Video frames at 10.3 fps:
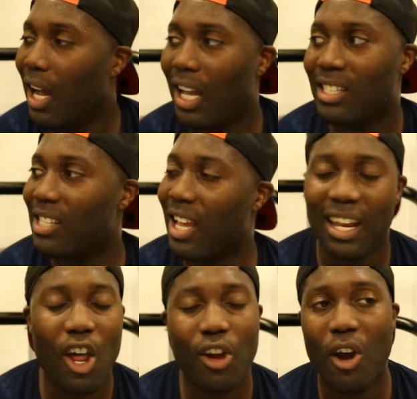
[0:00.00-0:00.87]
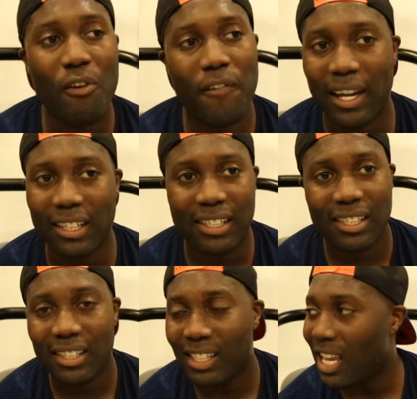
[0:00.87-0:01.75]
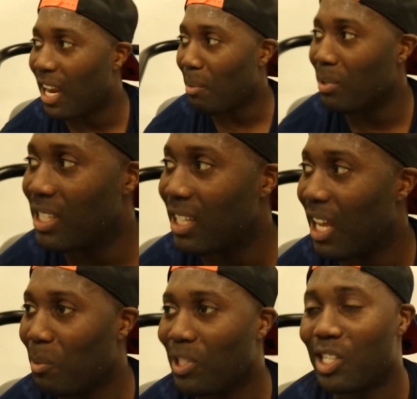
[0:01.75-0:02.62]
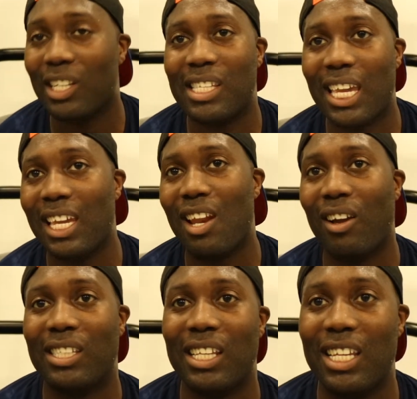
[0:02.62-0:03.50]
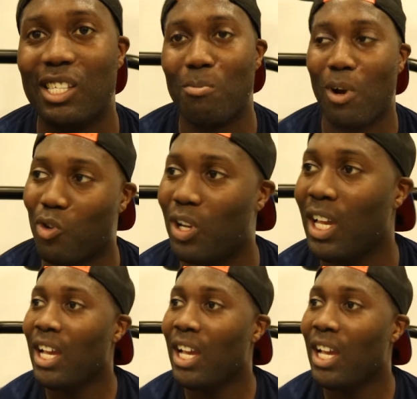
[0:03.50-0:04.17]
I was just like, no thanks. This ain't happening today. We're just gonna take it nice and easy, moderate.